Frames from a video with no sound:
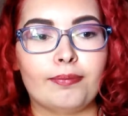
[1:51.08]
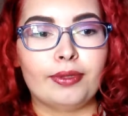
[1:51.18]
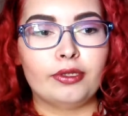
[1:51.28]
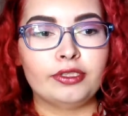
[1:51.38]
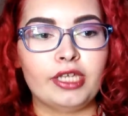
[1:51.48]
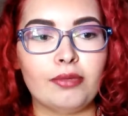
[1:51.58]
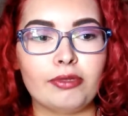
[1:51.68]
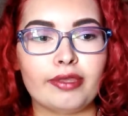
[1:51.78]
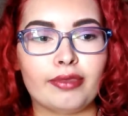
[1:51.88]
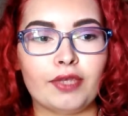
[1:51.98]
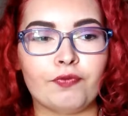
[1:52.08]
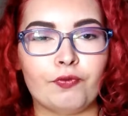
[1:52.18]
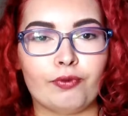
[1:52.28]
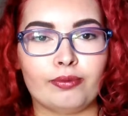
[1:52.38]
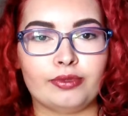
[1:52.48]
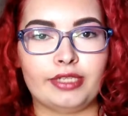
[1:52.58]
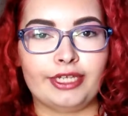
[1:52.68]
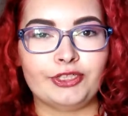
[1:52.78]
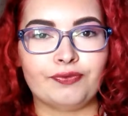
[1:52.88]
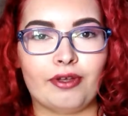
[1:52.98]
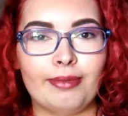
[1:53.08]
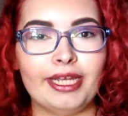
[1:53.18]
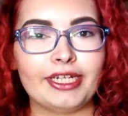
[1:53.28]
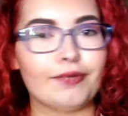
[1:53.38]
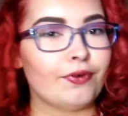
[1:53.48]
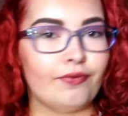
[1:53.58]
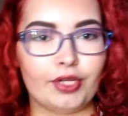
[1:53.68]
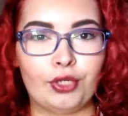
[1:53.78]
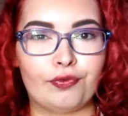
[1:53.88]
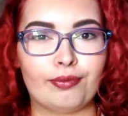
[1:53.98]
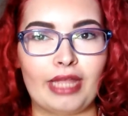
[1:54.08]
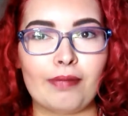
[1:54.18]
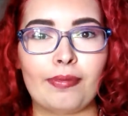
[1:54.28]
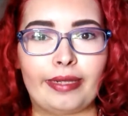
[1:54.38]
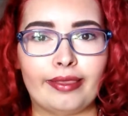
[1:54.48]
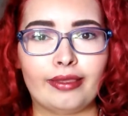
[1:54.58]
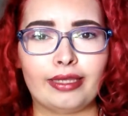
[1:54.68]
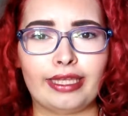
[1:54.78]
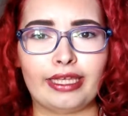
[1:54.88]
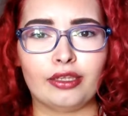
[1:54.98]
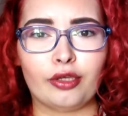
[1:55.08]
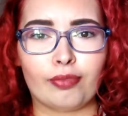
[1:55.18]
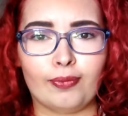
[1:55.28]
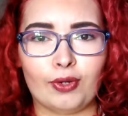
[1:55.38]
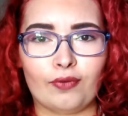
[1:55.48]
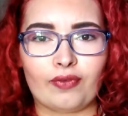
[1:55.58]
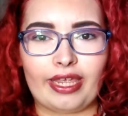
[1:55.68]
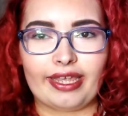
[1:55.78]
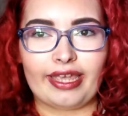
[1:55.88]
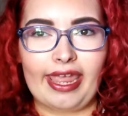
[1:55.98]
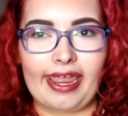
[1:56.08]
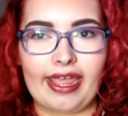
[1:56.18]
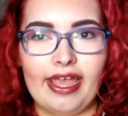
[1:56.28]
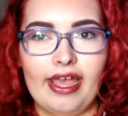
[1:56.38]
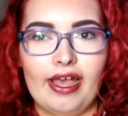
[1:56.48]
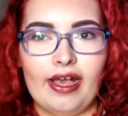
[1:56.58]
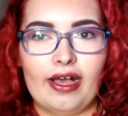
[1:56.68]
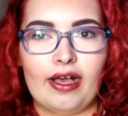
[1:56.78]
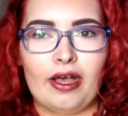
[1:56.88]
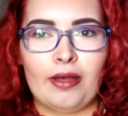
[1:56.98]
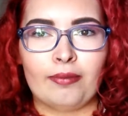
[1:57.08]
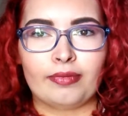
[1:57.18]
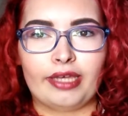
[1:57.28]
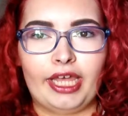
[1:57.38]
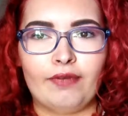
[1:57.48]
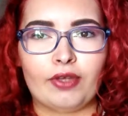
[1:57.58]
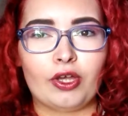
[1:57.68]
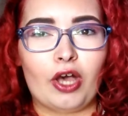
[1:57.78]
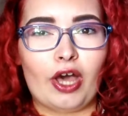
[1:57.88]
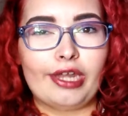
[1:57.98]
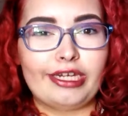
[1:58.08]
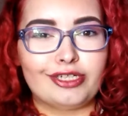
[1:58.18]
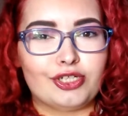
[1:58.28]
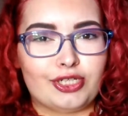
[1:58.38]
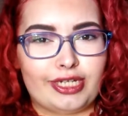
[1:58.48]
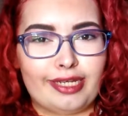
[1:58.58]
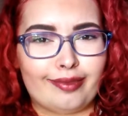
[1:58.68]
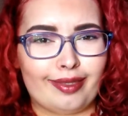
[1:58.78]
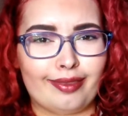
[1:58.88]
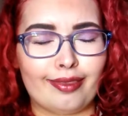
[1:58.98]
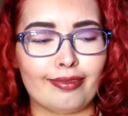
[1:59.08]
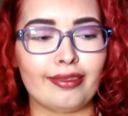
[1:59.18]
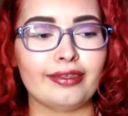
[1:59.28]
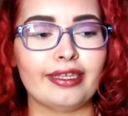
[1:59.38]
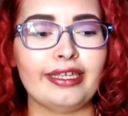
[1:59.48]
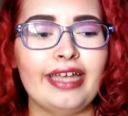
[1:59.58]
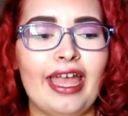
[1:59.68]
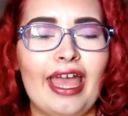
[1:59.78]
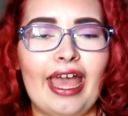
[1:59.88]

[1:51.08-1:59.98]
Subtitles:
buildup is different from dandruff. I'll make a different video from that. Basically, it looks more of like a kind of a cottage cheese consistency,